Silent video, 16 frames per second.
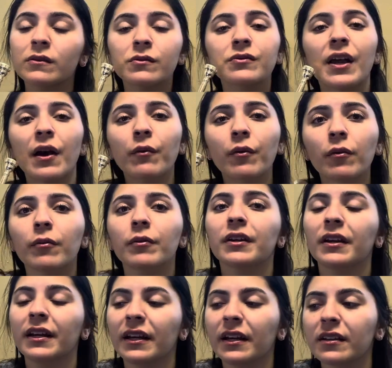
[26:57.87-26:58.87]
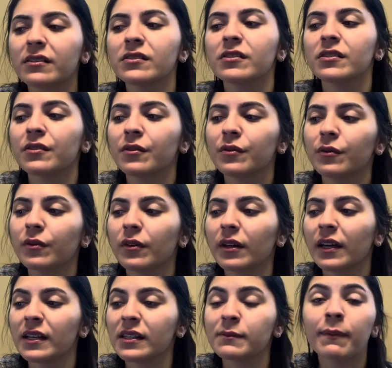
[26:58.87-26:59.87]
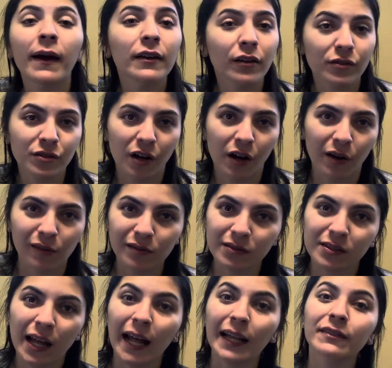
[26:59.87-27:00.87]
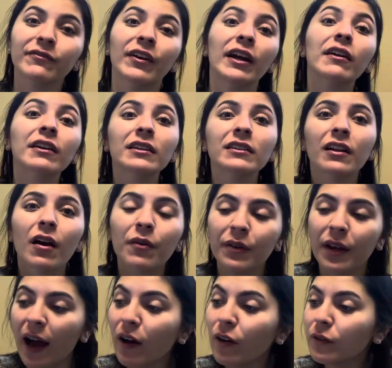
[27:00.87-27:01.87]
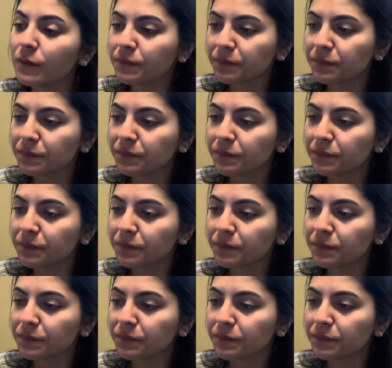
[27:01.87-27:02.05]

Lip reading: So now what we're getting into is pedal tones. That very low note,